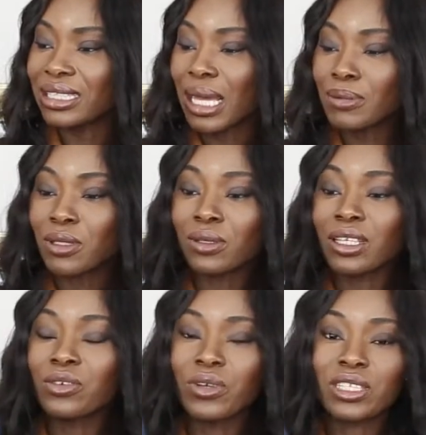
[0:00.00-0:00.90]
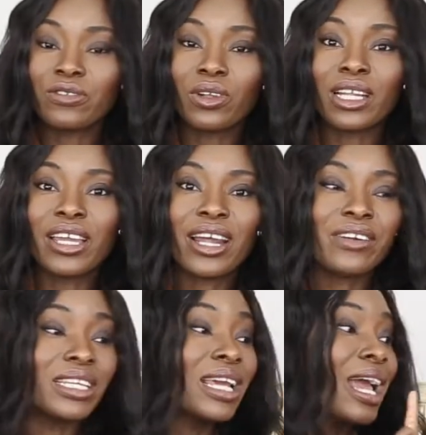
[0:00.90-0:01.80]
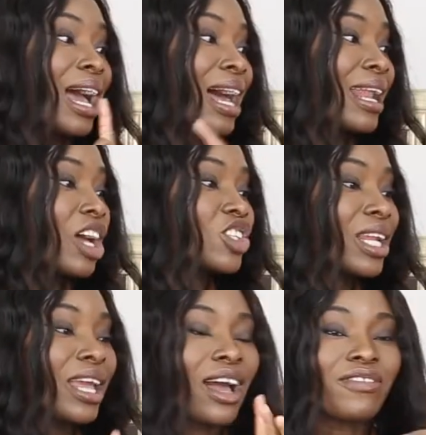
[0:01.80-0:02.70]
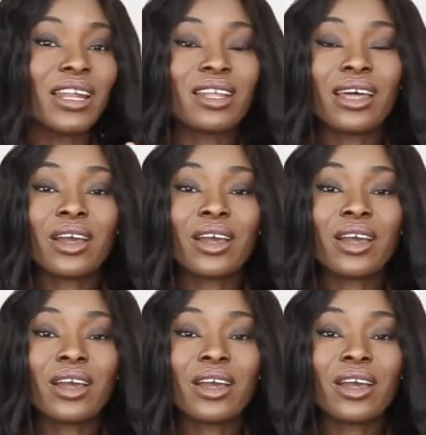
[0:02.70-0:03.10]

absolutely great for layering. And I actually have another